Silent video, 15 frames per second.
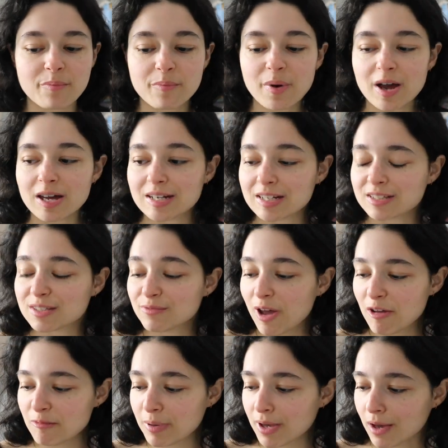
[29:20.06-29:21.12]
But it's
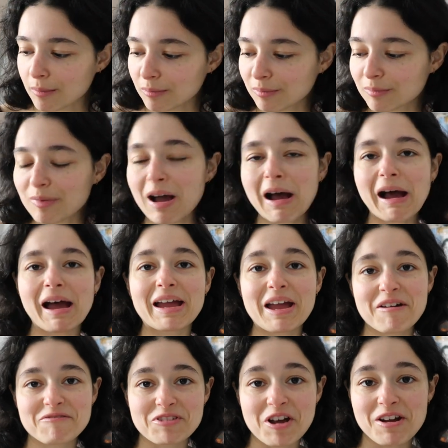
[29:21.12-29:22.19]
5 p.m. I
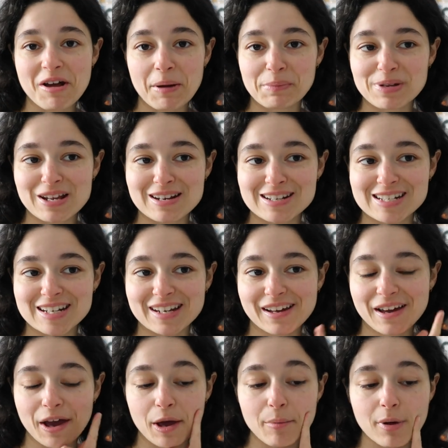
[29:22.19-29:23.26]
have not updated
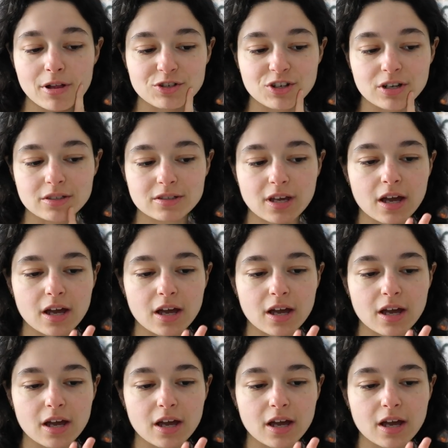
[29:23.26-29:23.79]
today. I apologize.